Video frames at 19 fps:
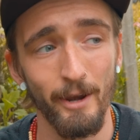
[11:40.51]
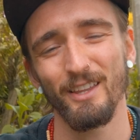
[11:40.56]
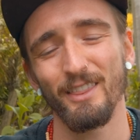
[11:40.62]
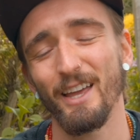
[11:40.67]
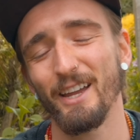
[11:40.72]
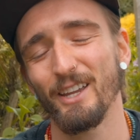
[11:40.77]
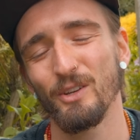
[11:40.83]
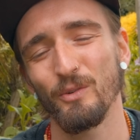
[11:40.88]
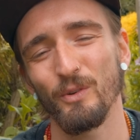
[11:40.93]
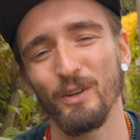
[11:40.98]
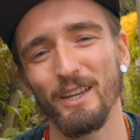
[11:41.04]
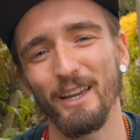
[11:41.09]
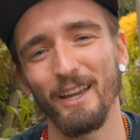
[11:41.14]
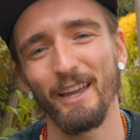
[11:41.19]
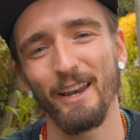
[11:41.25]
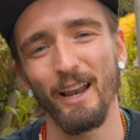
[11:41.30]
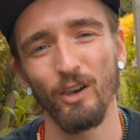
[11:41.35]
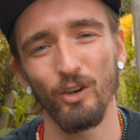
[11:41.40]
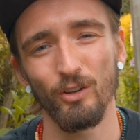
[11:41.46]
Thank you again.
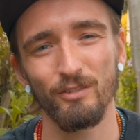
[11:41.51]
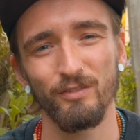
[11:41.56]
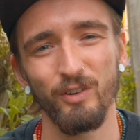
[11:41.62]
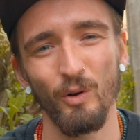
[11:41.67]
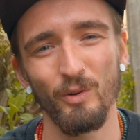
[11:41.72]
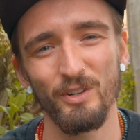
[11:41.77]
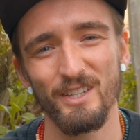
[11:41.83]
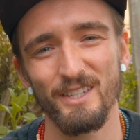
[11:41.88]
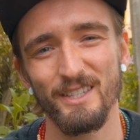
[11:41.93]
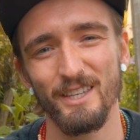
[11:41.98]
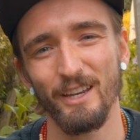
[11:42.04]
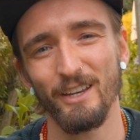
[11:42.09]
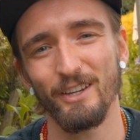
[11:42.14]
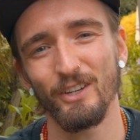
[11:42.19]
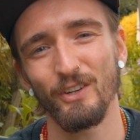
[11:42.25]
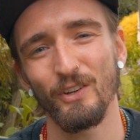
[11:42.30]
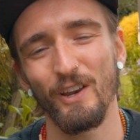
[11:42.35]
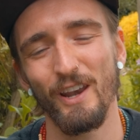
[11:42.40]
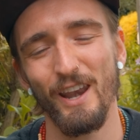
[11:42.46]
I look forward to seeing
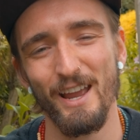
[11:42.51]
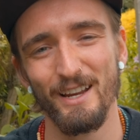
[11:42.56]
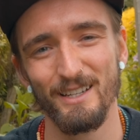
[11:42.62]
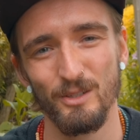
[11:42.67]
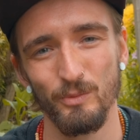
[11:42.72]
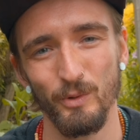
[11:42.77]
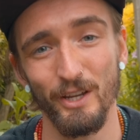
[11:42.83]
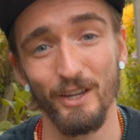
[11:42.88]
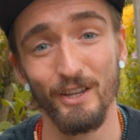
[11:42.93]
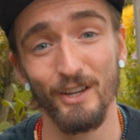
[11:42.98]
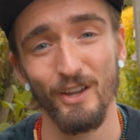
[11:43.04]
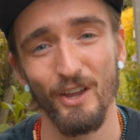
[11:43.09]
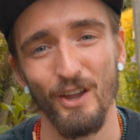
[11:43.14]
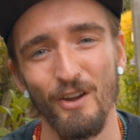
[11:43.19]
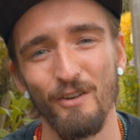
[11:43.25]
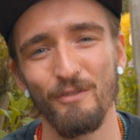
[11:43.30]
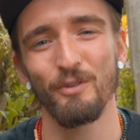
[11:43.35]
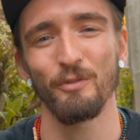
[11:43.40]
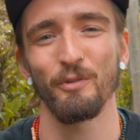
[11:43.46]
you next week
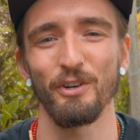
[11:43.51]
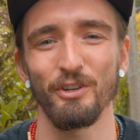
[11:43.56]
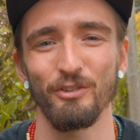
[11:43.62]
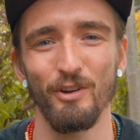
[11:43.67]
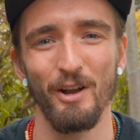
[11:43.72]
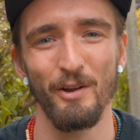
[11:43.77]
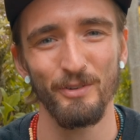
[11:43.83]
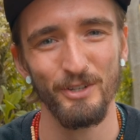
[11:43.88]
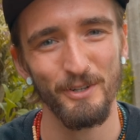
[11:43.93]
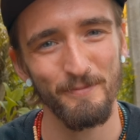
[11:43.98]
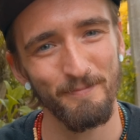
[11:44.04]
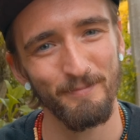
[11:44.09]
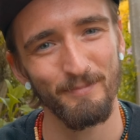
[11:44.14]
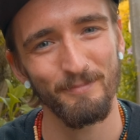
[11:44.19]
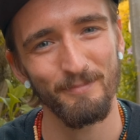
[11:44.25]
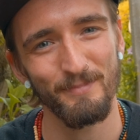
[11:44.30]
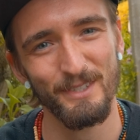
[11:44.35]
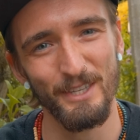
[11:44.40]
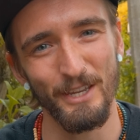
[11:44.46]
for Runderground.
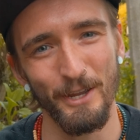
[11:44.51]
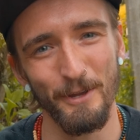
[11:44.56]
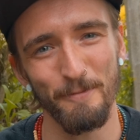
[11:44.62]
See ya.